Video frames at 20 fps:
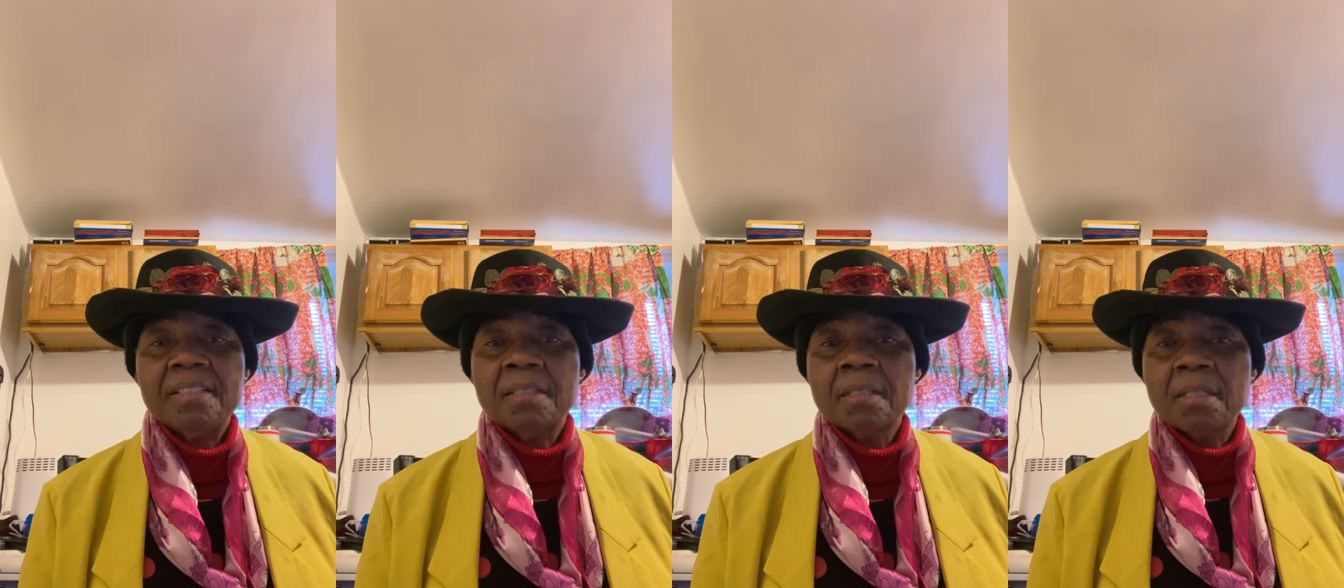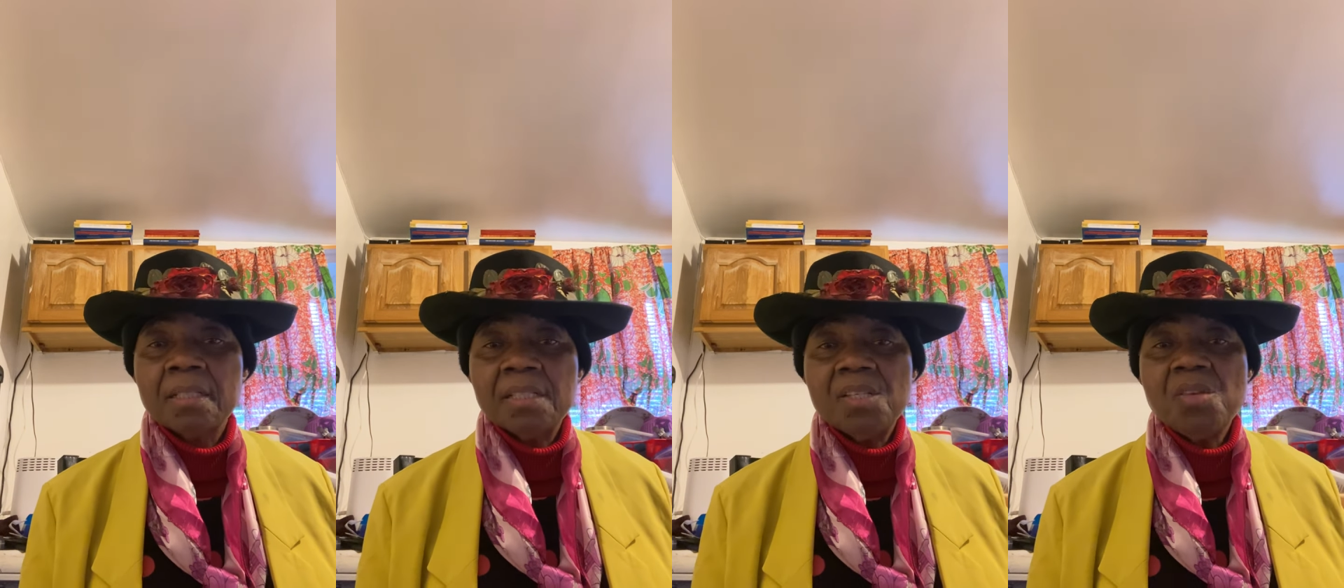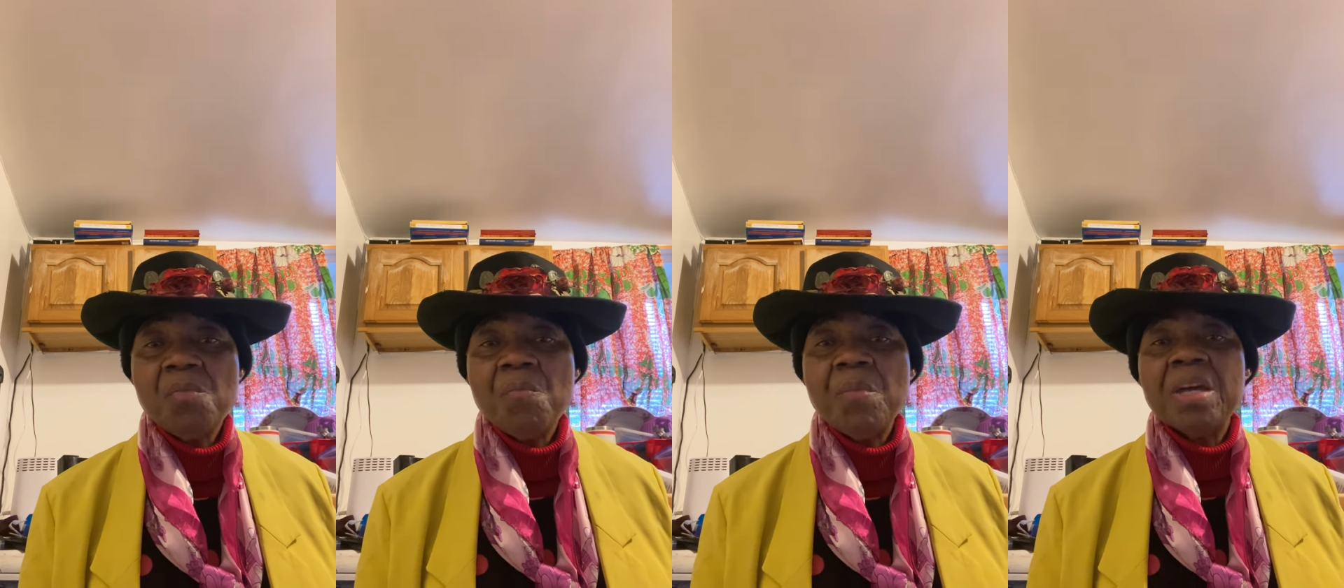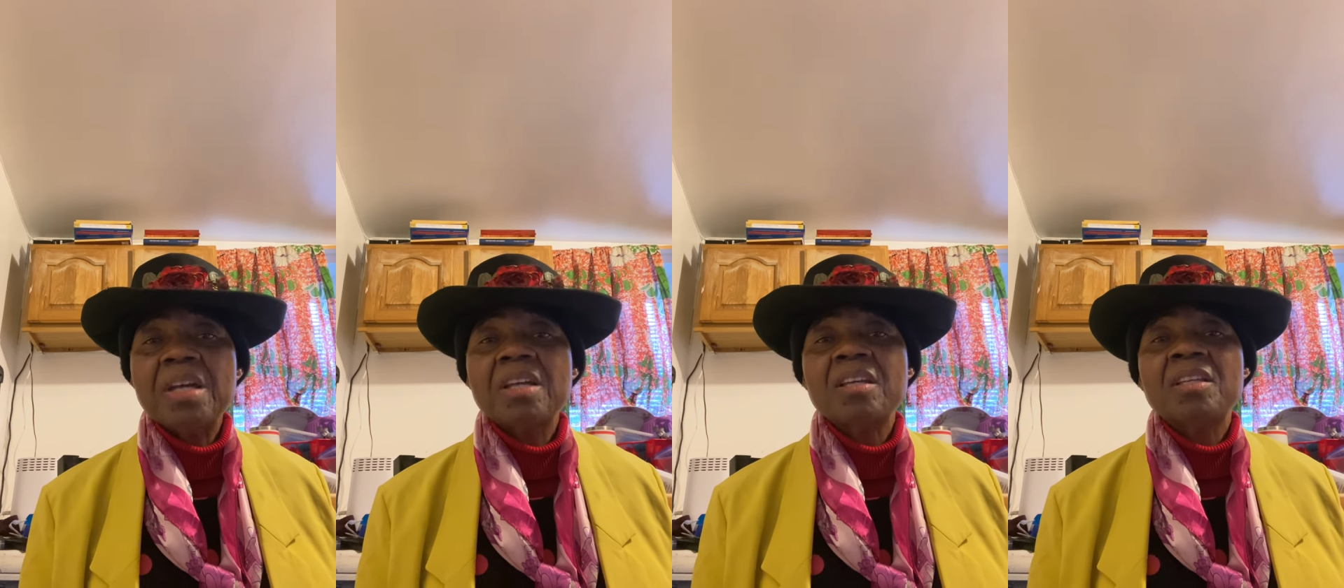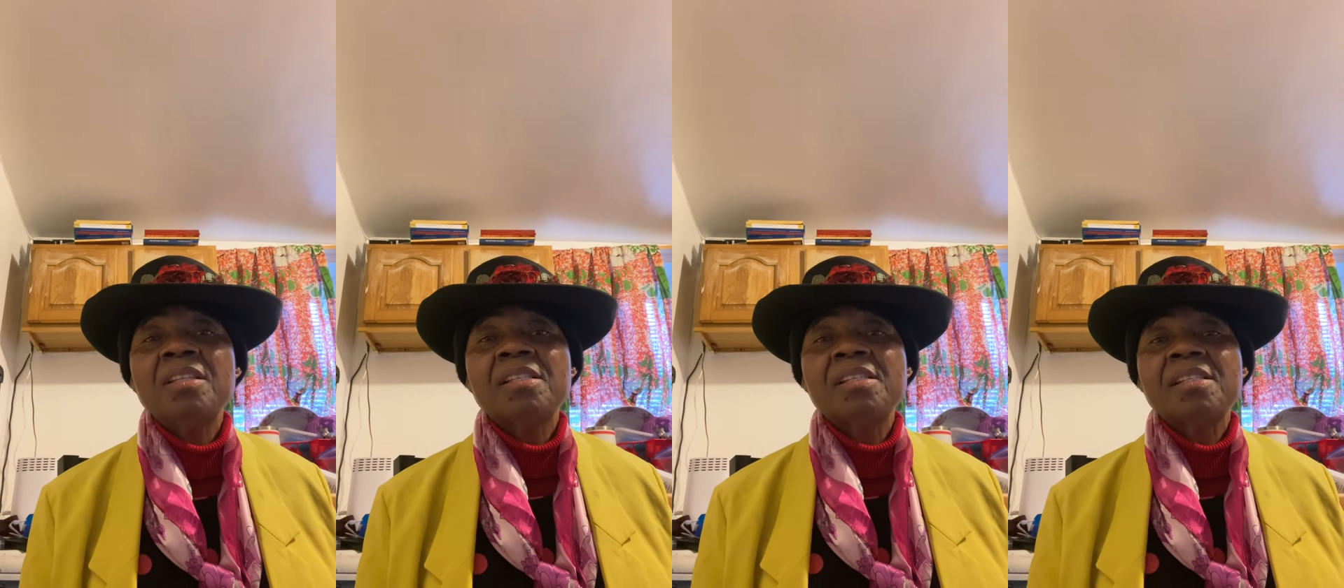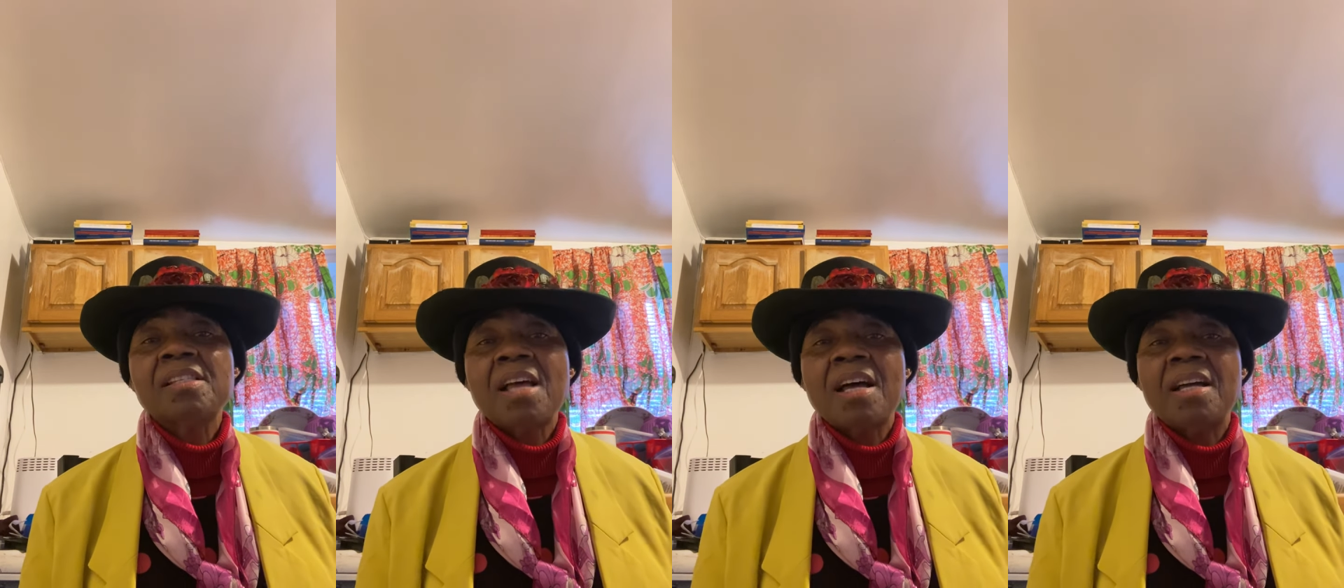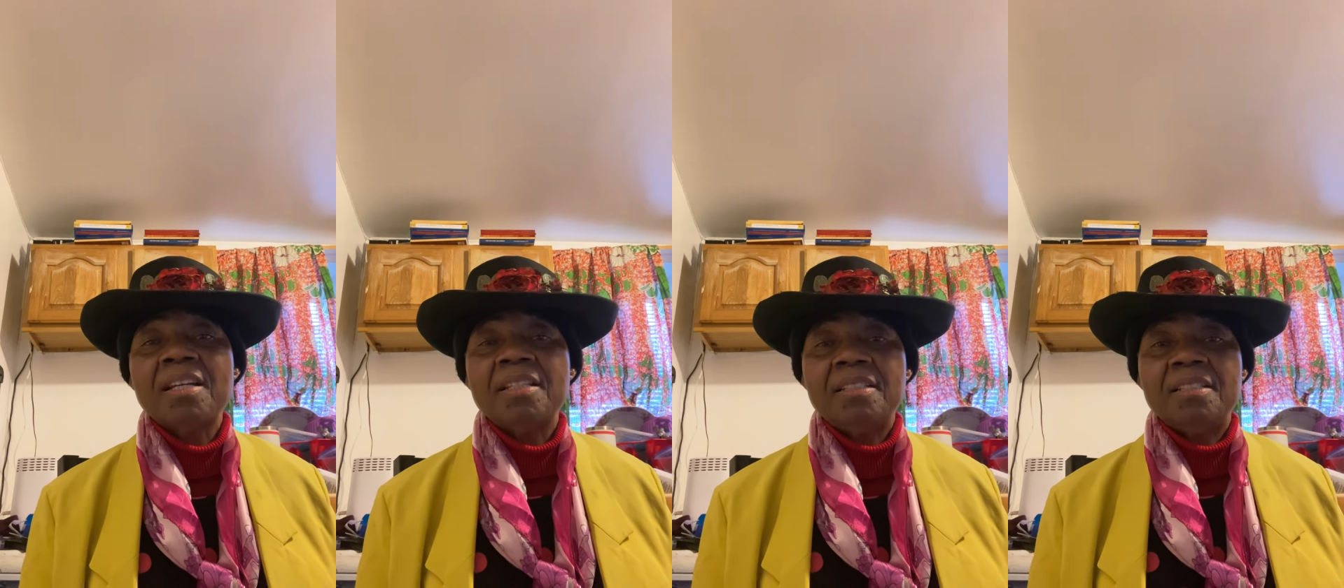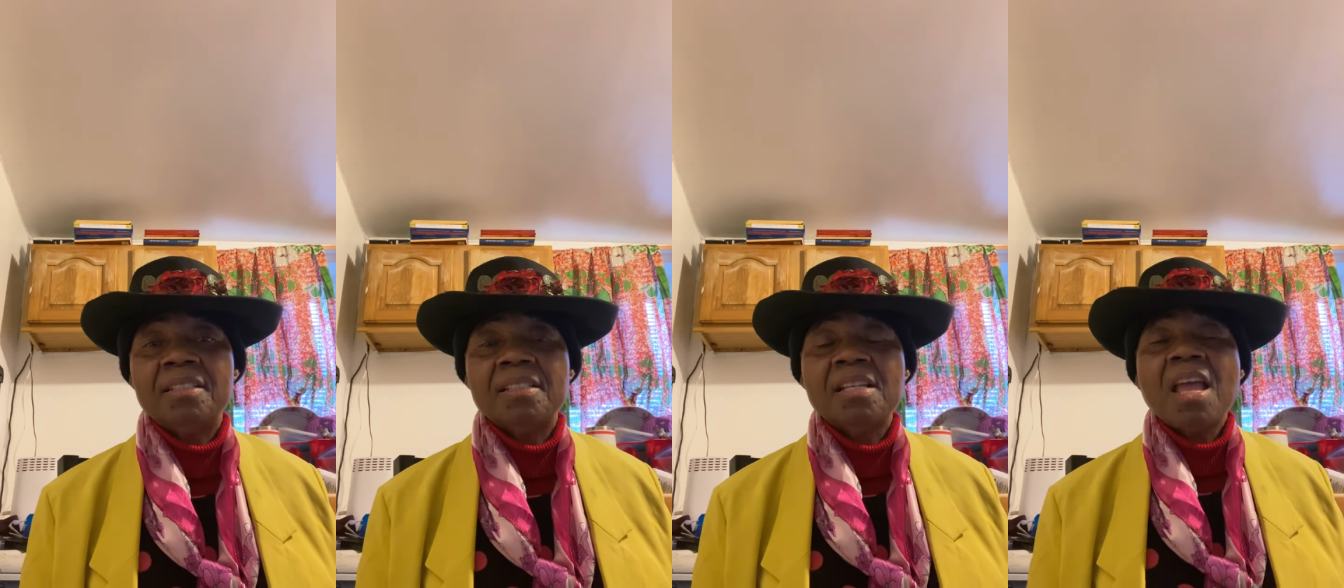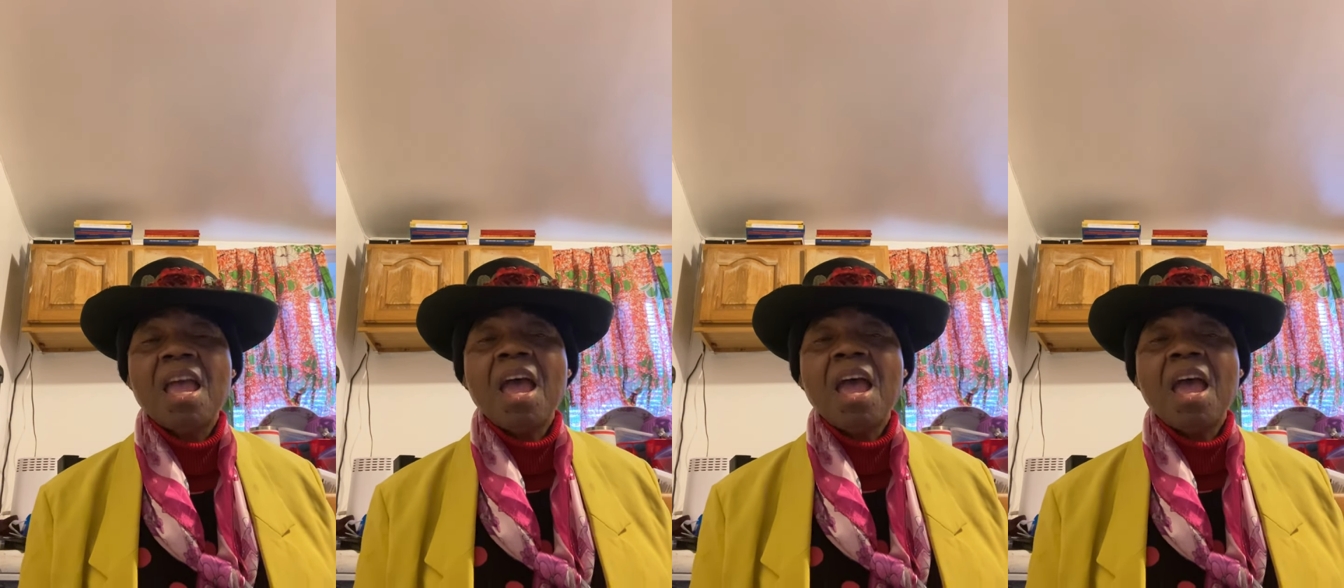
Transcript: Redeemer East Side.